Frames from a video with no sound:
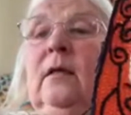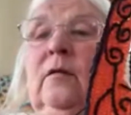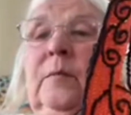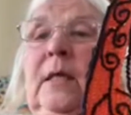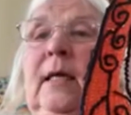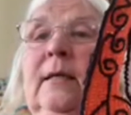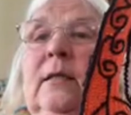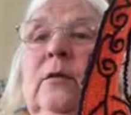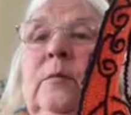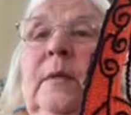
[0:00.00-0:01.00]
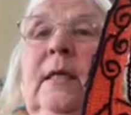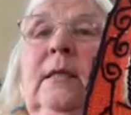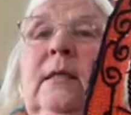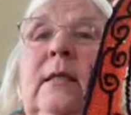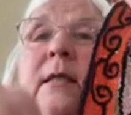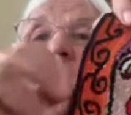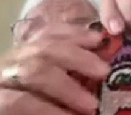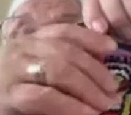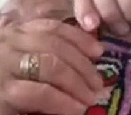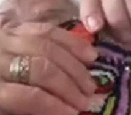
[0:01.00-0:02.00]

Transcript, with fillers: of Picasso's painting here,